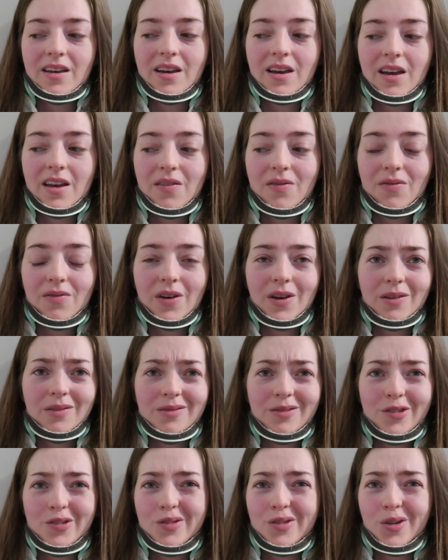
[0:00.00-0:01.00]
I
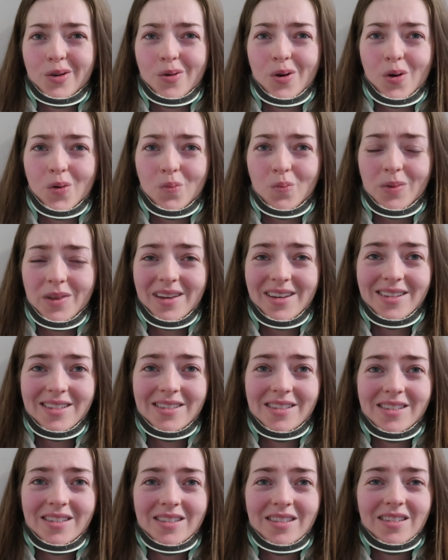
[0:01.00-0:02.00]
felt so
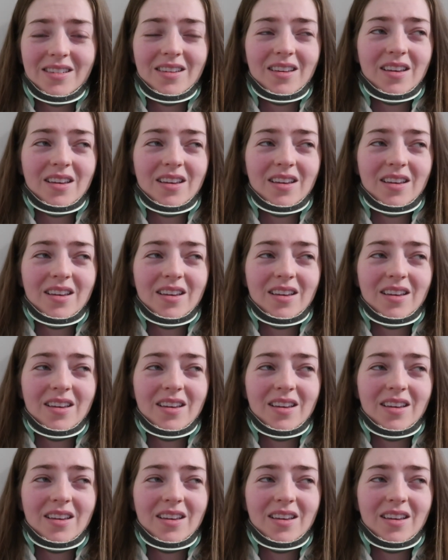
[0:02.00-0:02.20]
hopeless.